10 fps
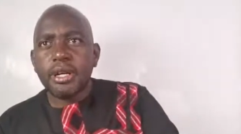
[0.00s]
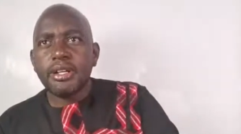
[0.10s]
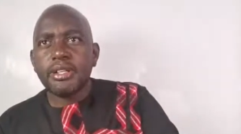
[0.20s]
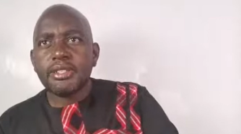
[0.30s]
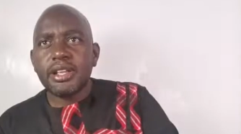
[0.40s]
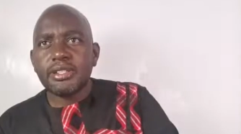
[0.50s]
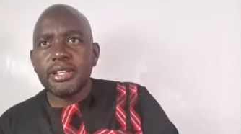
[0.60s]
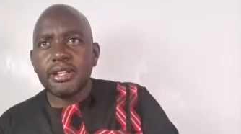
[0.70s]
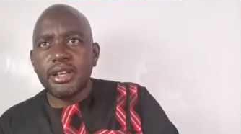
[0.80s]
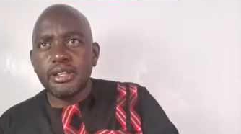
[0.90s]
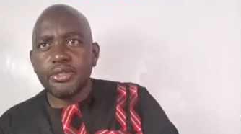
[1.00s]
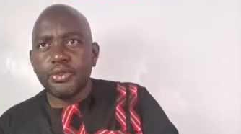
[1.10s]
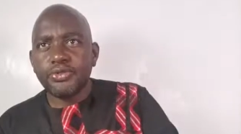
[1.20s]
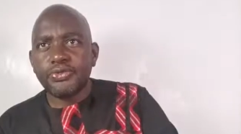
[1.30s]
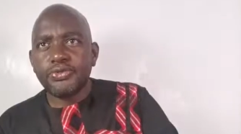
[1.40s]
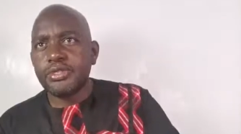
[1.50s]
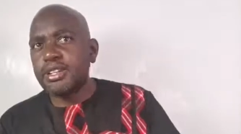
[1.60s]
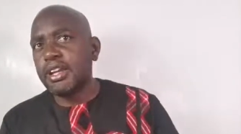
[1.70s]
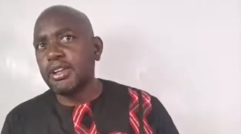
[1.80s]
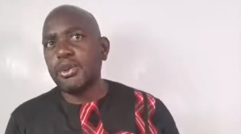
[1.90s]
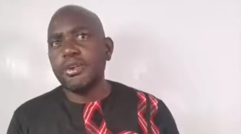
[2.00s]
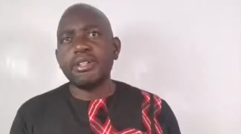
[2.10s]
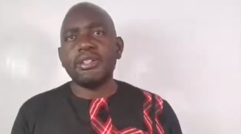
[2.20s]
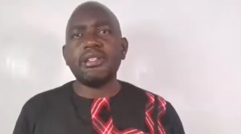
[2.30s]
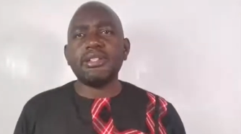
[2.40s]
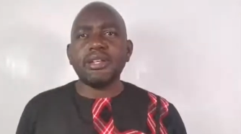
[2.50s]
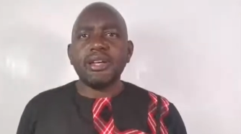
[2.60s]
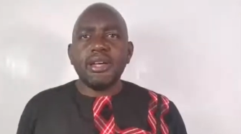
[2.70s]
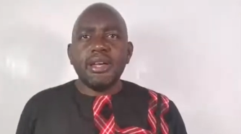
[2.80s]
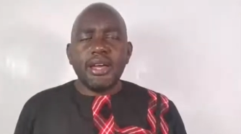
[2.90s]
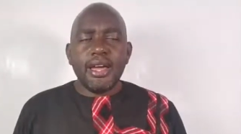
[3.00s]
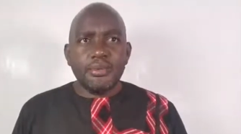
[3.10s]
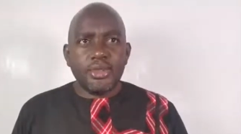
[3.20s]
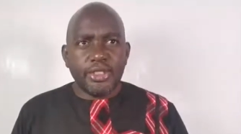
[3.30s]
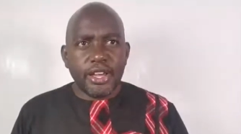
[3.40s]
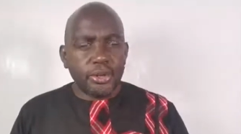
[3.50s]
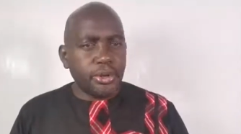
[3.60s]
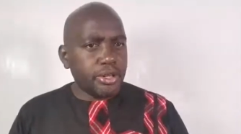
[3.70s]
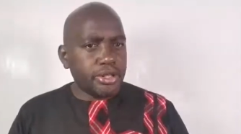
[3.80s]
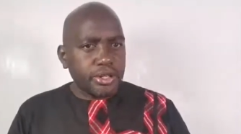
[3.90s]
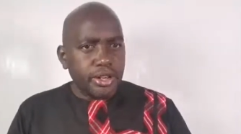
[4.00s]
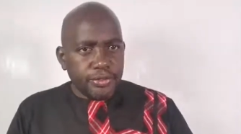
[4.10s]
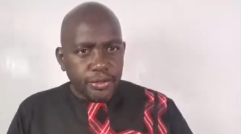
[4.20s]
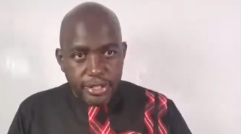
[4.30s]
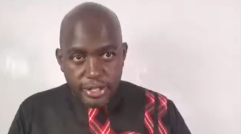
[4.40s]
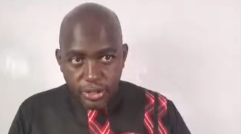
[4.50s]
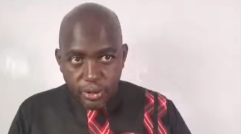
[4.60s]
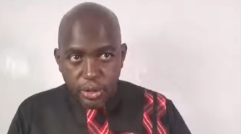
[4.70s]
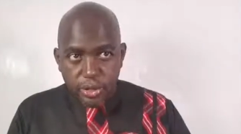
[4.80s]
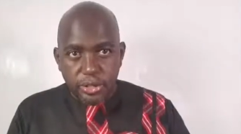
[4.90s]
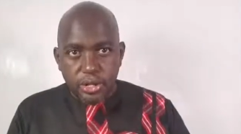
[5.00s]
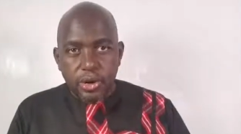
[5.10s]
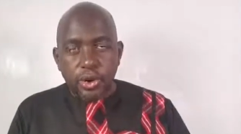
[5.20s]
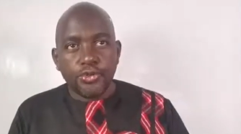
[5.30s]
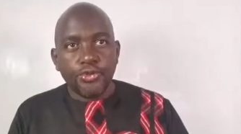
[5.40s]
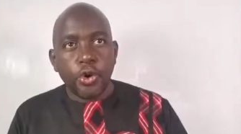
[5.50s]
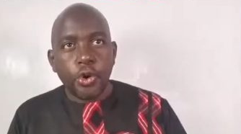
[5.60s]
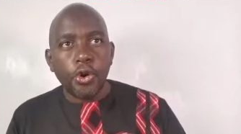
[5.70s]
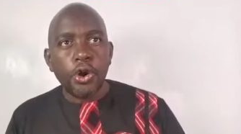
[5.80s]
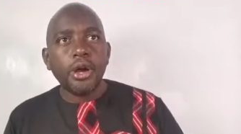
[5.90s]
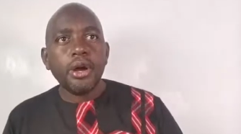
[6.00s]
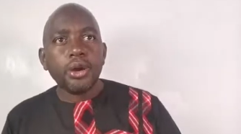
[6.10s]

It is 13 days of 2 Corinthians, and we thank God, for He's a God of all